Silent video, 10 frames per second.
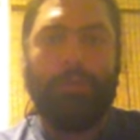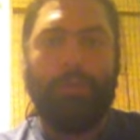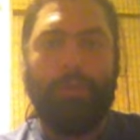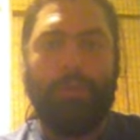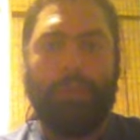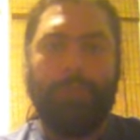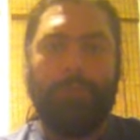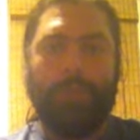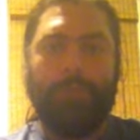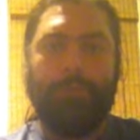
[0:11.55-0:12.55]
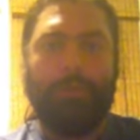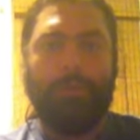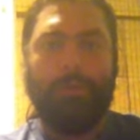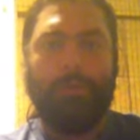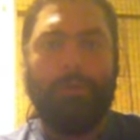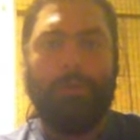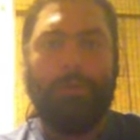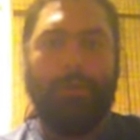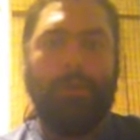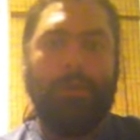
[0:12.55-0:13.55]
wouldn't let me make a video,
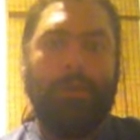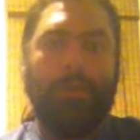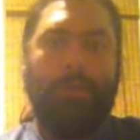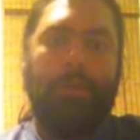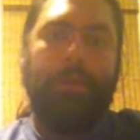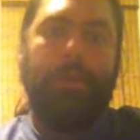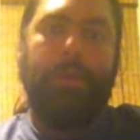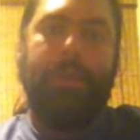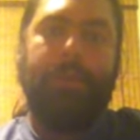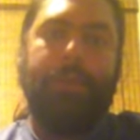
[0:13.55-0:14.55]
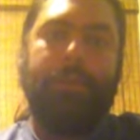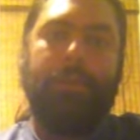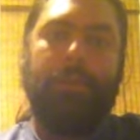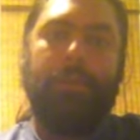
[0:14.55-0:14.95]
and